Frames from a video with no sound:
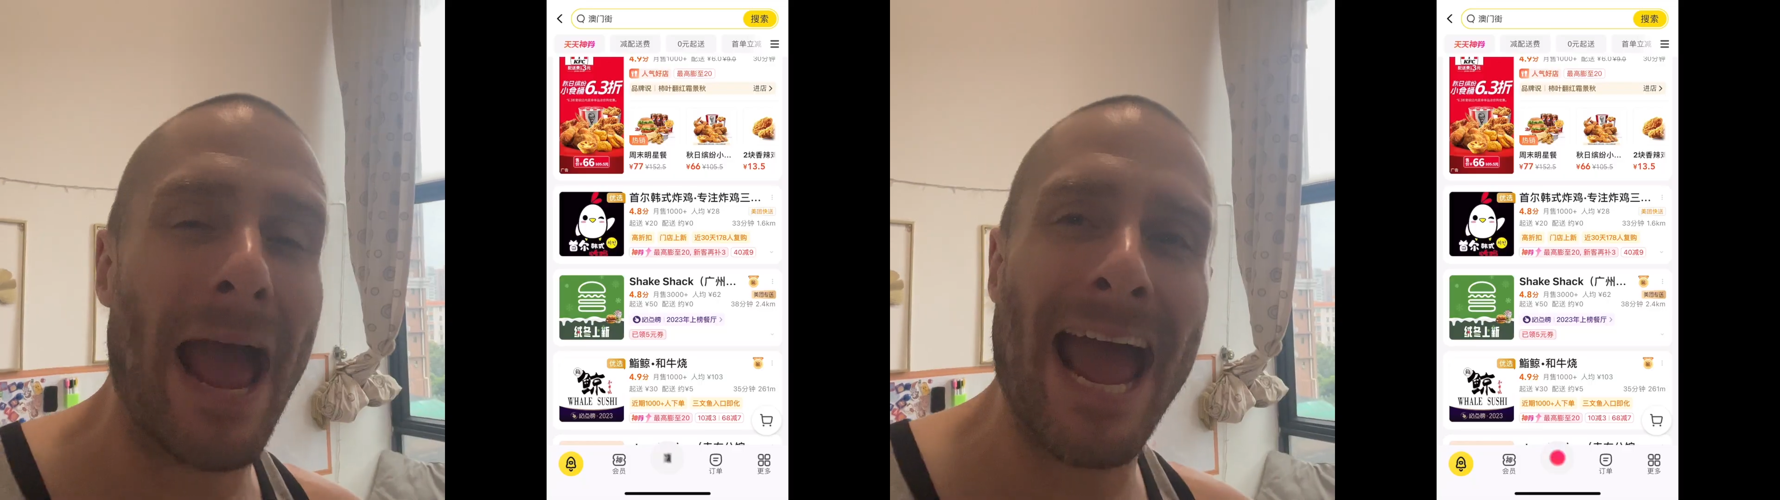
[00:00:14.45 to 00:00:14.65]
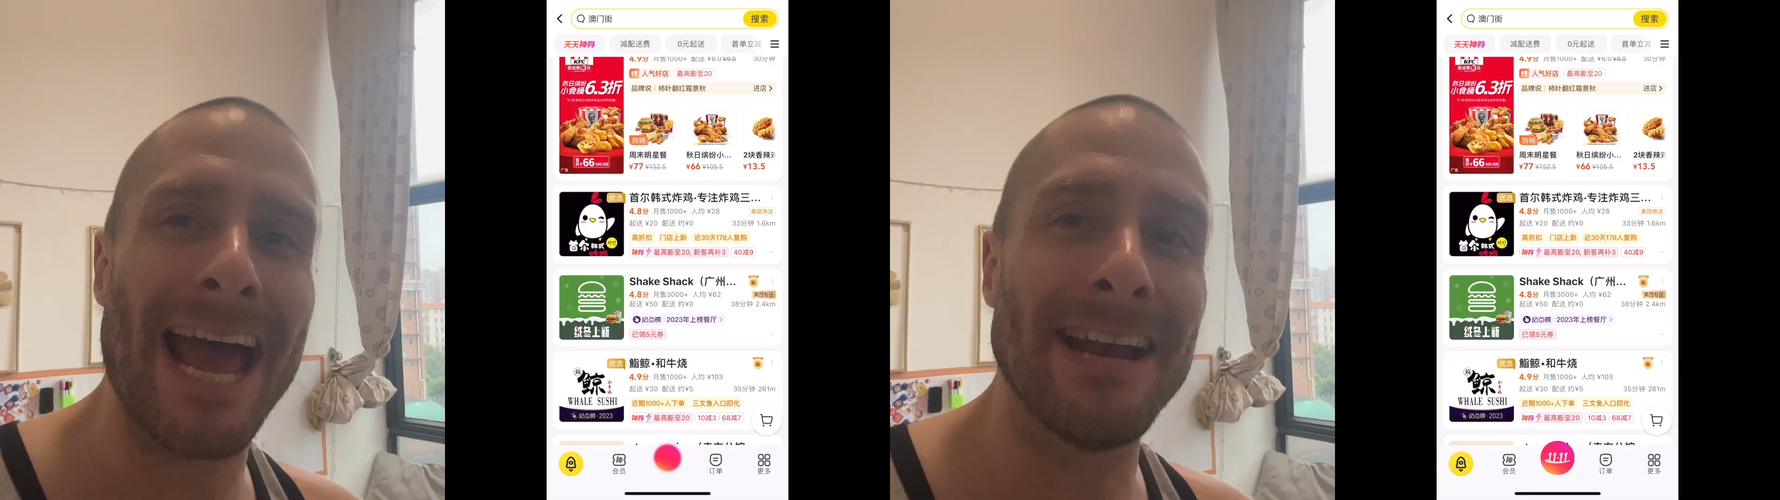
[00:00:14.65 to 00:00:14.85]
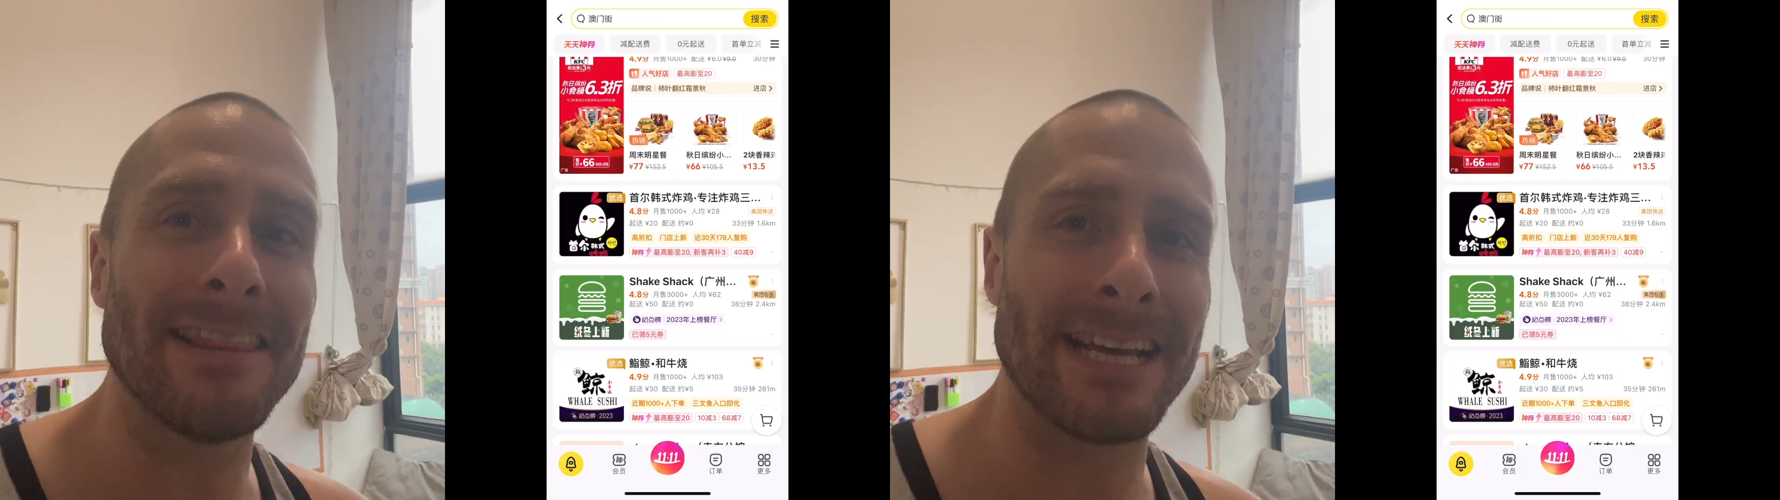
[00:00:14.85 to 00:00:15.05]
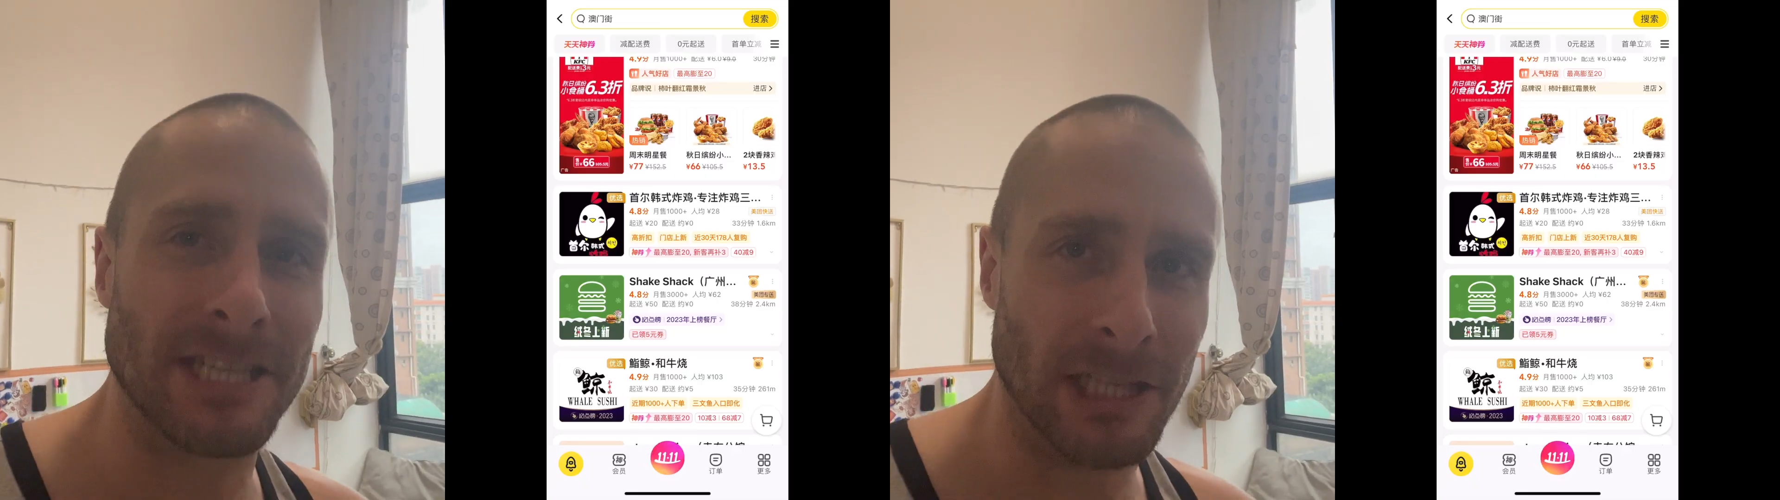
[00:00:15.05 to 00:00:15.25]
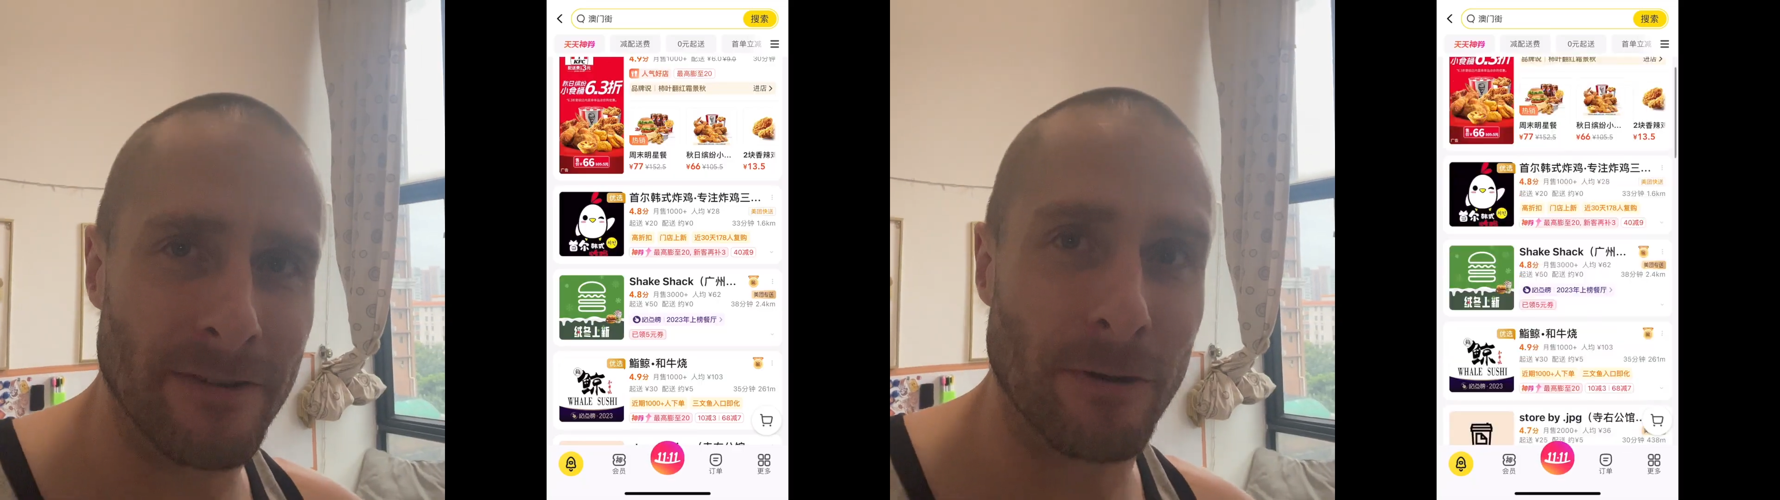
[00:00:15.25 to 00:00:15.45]
and they
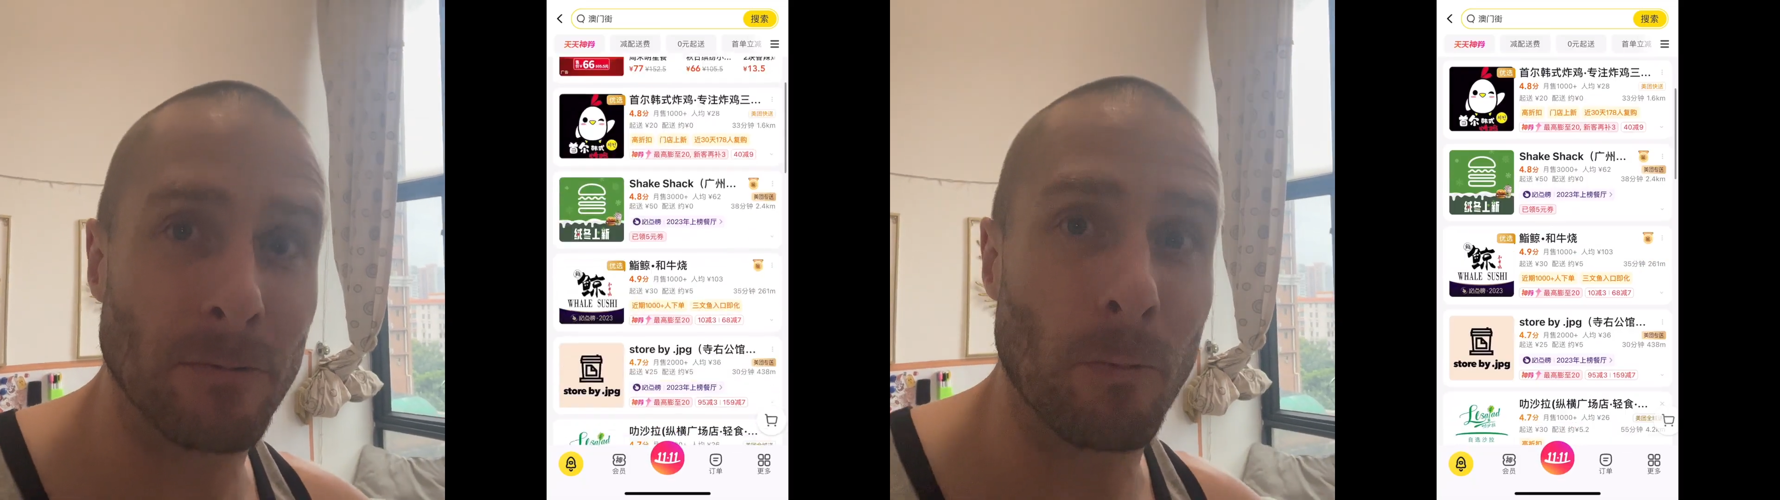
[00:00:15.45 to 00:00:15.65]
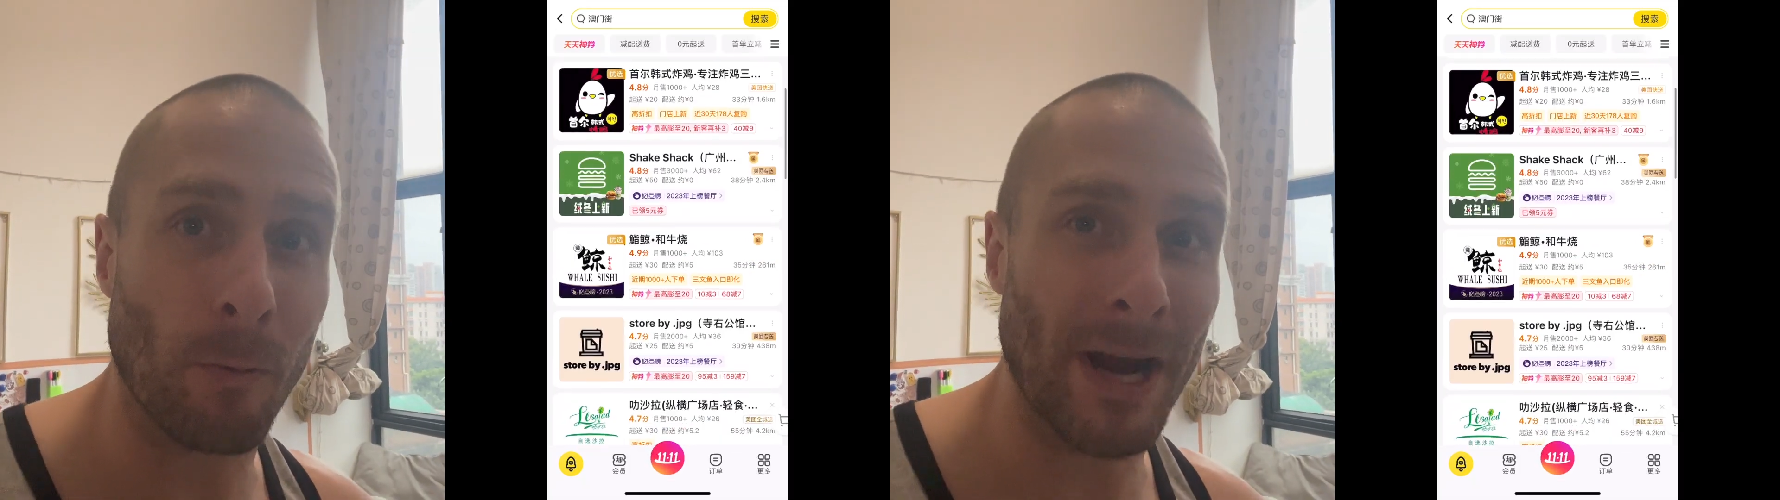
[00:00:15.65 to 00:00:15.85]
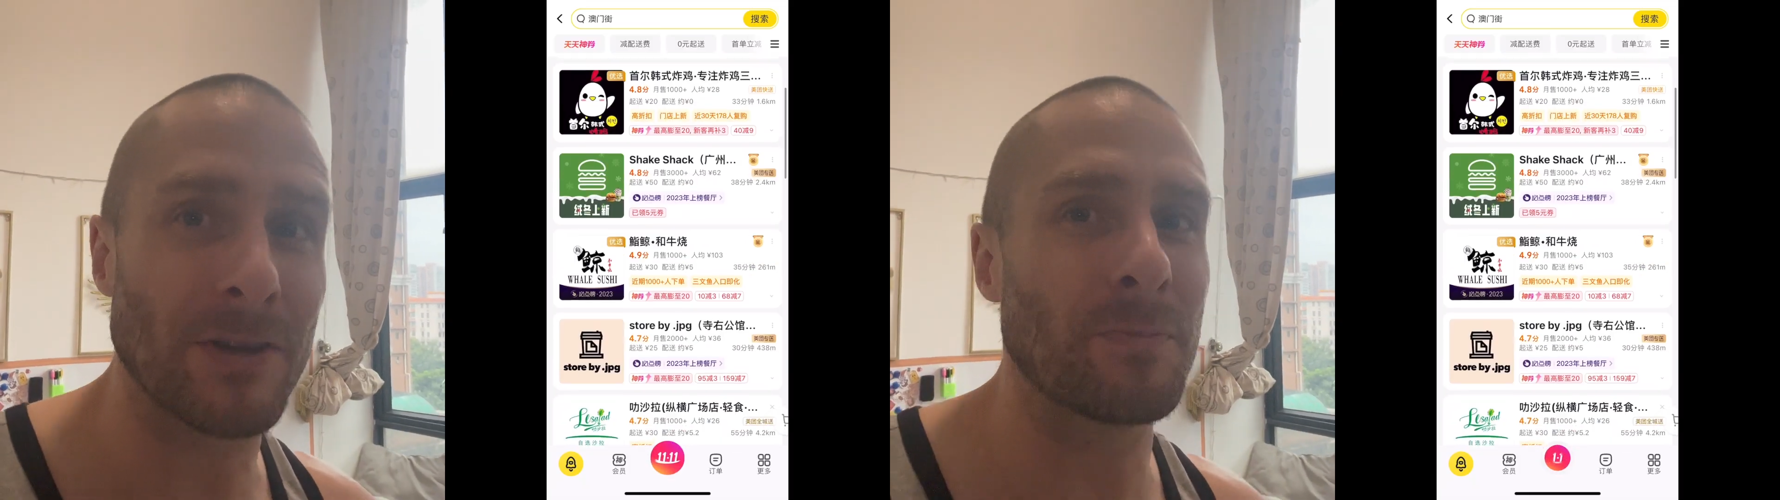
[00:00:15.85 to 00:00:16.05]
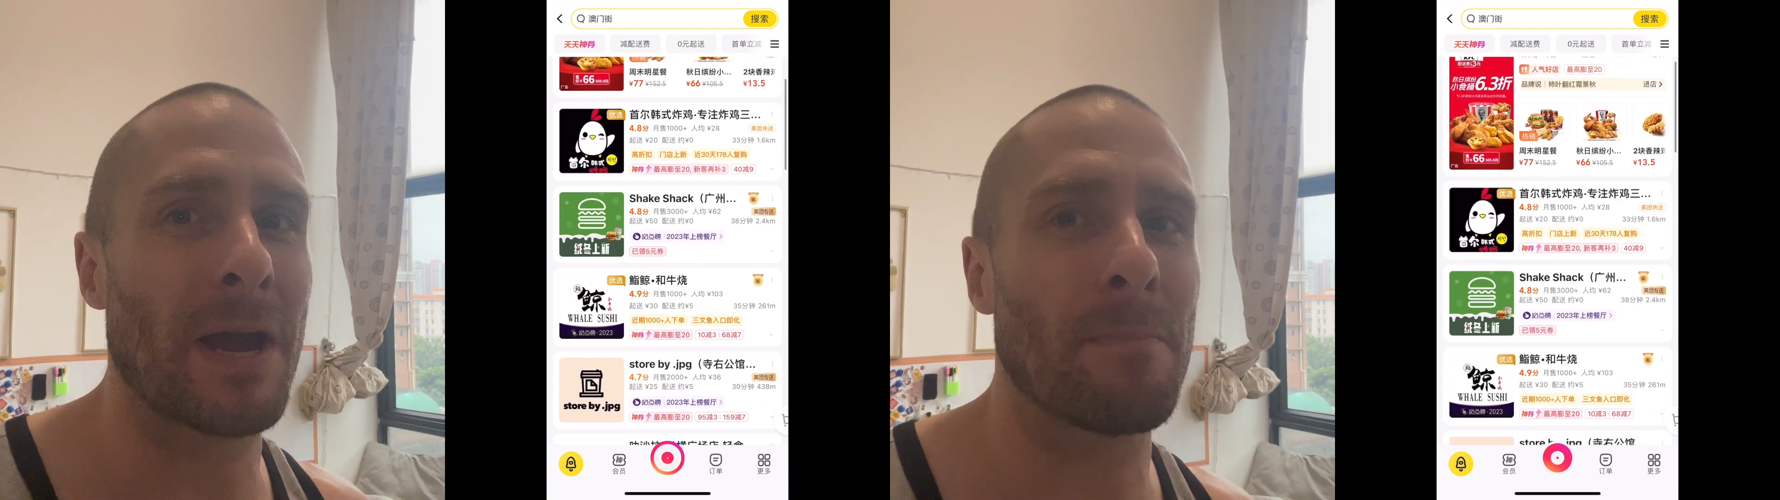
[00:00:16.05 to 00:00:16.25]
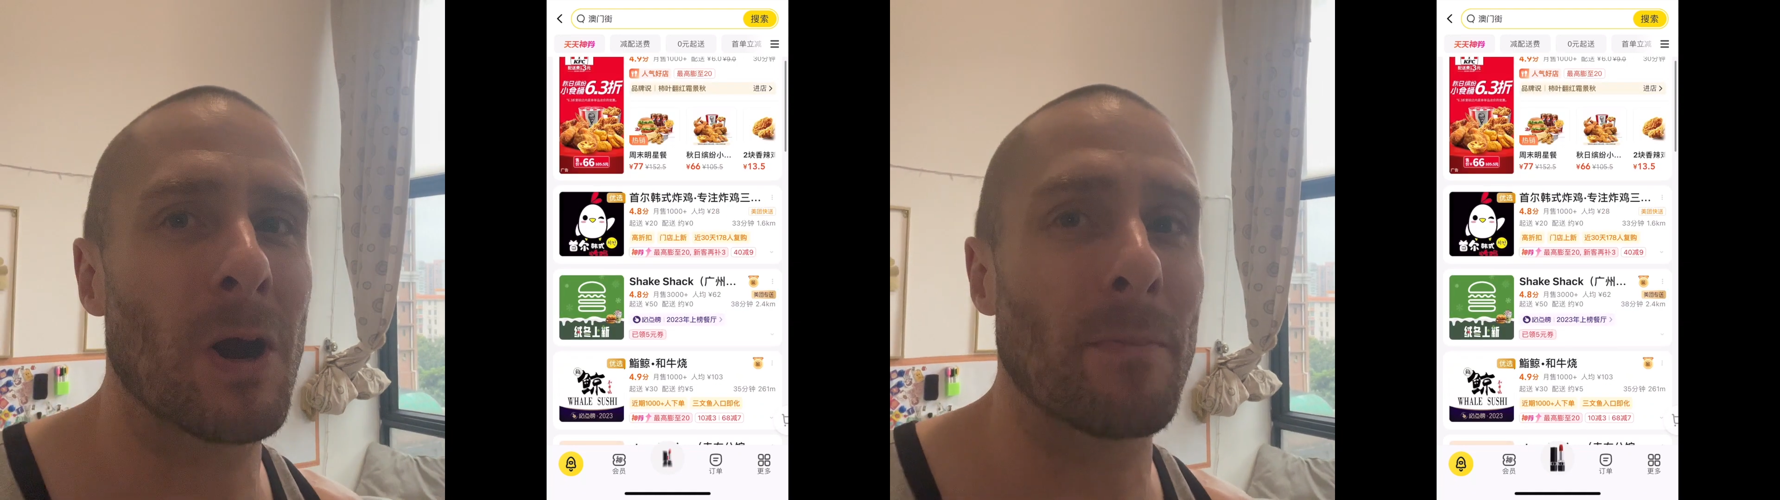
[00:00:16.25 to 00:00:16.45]
deliver right to my
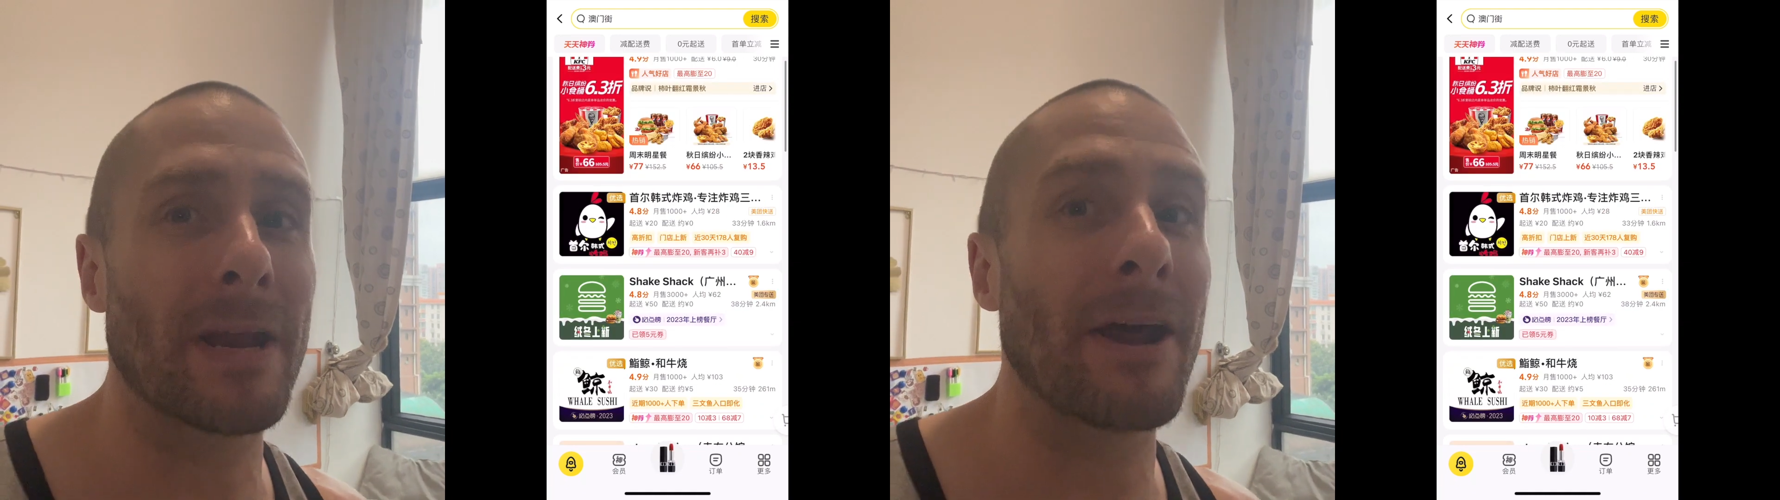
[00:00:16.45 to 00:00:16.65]
apartment.